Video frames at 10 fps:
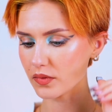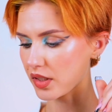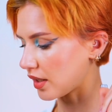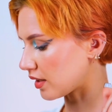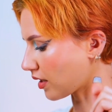
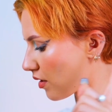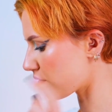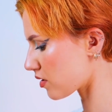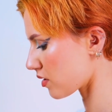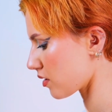I need
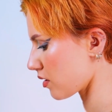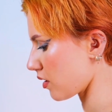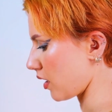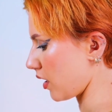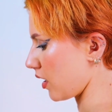this,
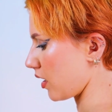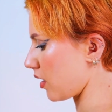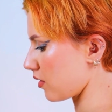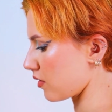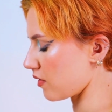
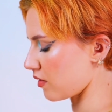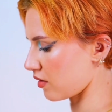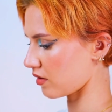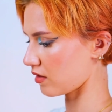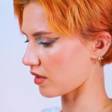and
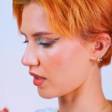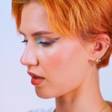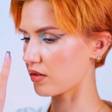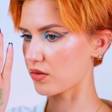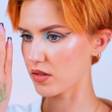I
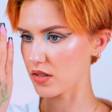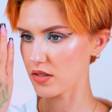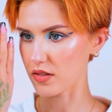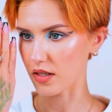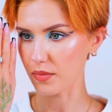already
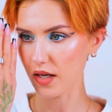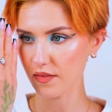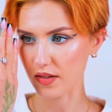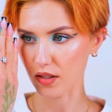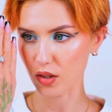stained my
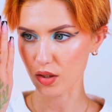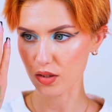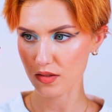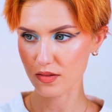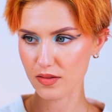
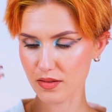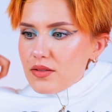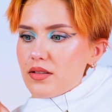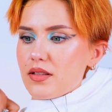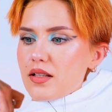fingers.
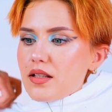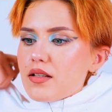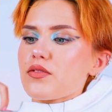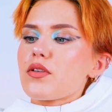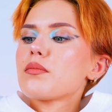Good thing
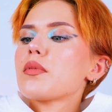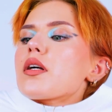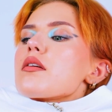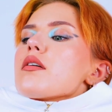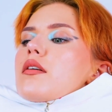I've got
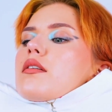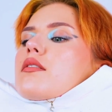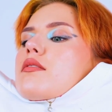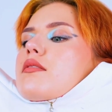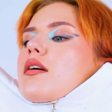my
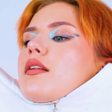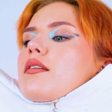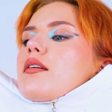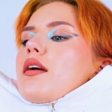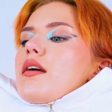
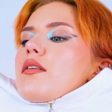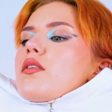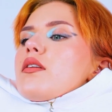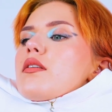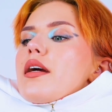Stellar Hair
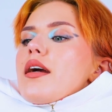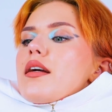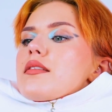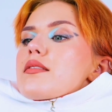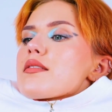in Your
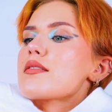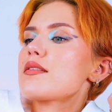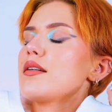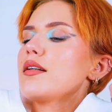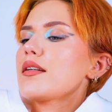Hands
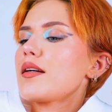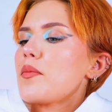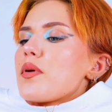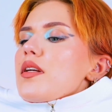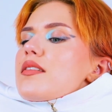
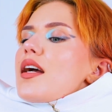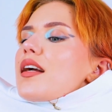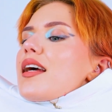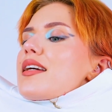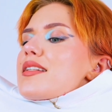company
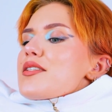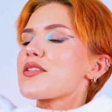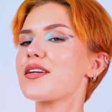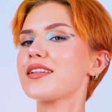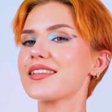tagline
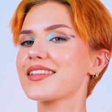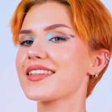t-shirt.